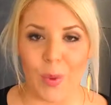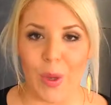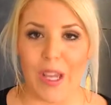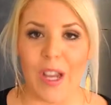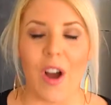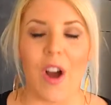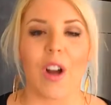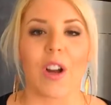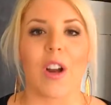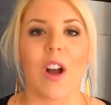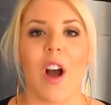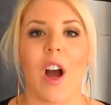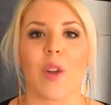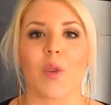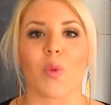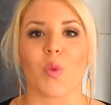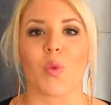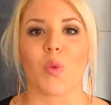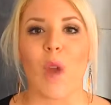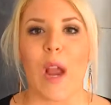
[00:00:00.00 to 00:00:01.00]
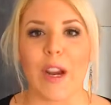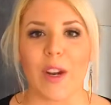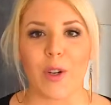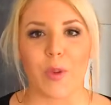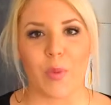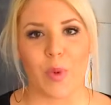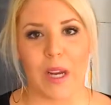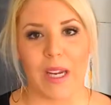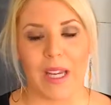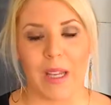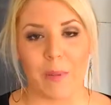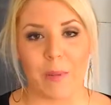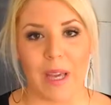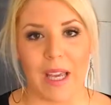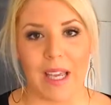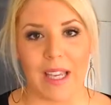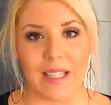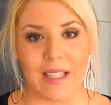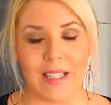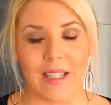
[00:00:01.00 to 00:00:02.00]
We are on record breaking
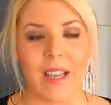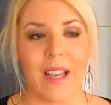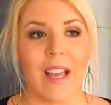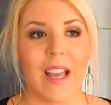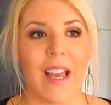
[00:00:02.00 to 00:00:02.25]
pace.